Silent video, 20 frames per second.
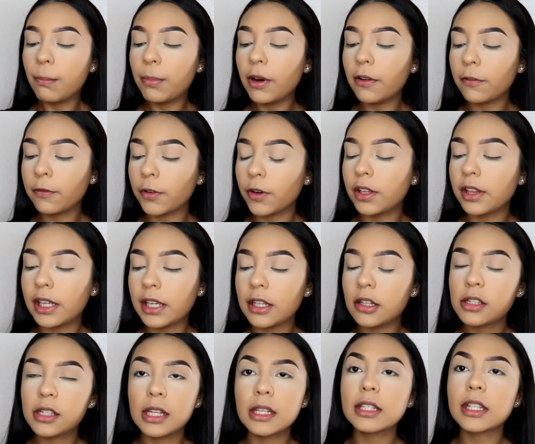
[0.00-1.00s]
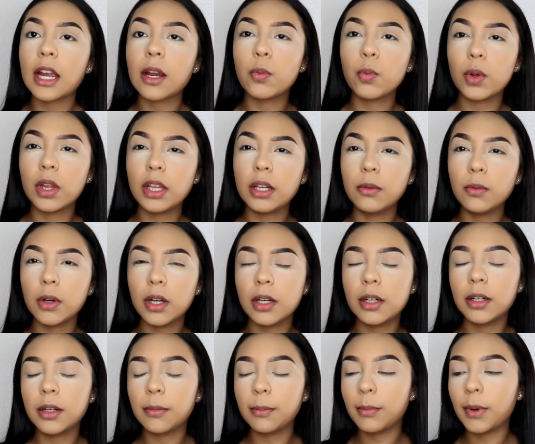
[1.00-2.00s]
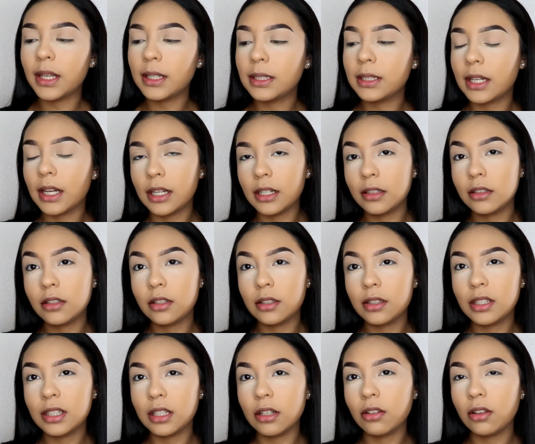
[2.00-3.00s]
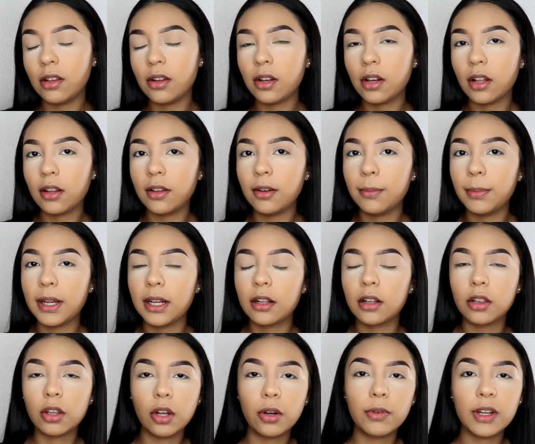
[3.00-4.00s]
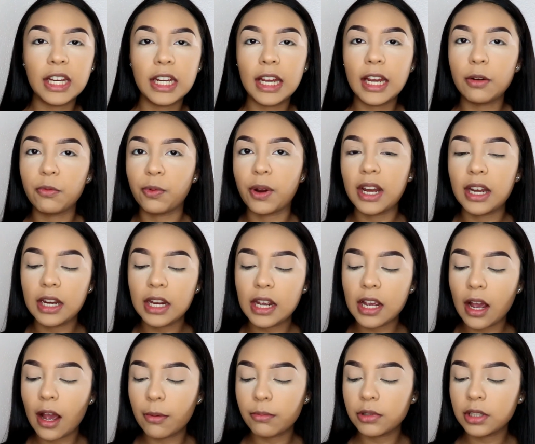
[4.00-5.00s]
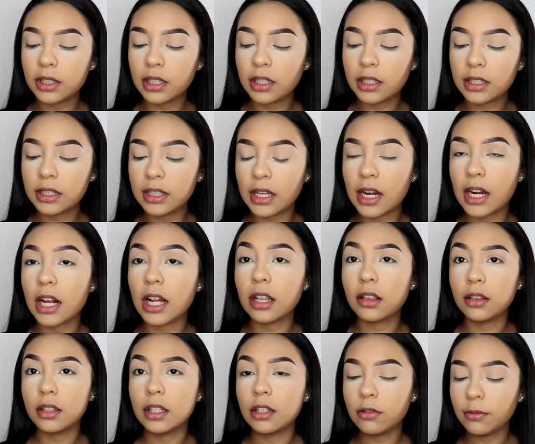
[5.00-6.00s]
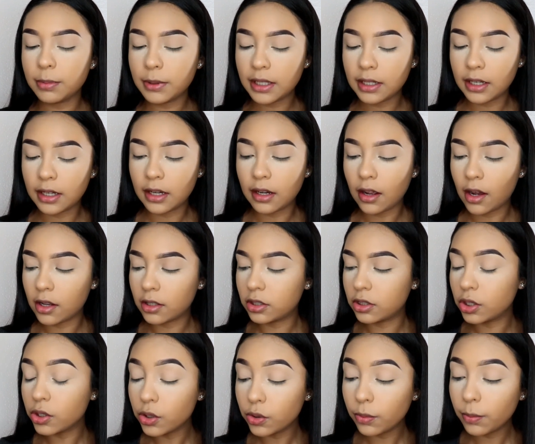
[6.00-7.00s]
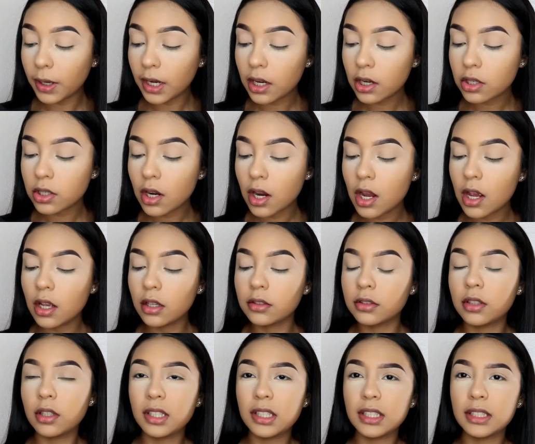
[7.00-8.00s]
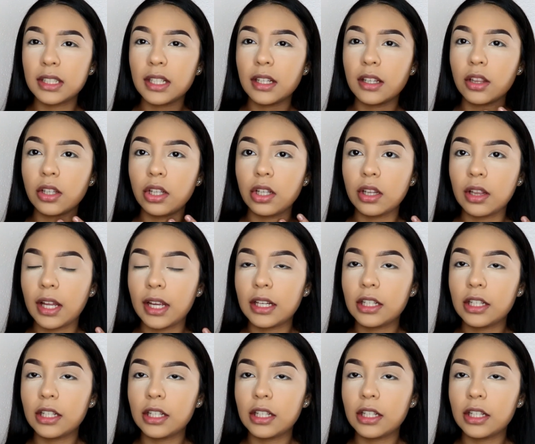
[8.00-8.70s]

But for this, since I really want my skin to still look a little bit glowy and radiant, I'm just going to set it a little bit, not too much, so it doesn't look